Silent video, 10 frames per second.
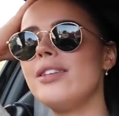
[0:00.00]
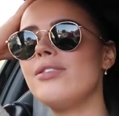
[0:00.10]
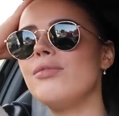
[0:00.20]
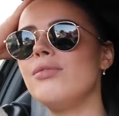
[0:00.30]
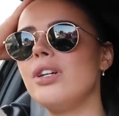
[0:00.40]

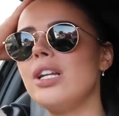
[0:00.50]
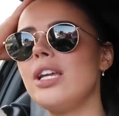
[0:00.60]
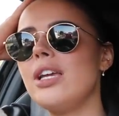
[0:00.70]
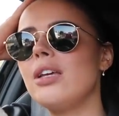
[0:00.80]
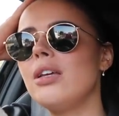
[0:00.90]
It's a
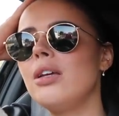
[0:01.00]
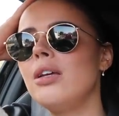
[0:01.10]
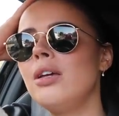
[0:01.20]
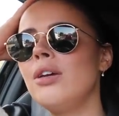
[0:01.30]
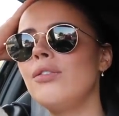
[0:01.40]
really,
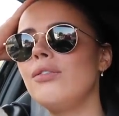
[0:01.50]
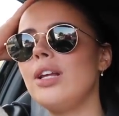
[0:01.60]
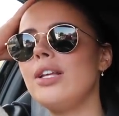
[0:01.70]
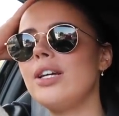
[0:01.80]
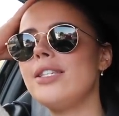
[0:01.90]

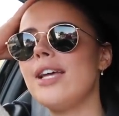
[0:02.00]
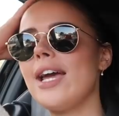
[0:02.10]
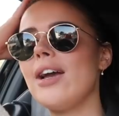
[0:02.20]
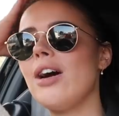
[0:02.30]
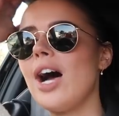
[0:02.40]
really nice day.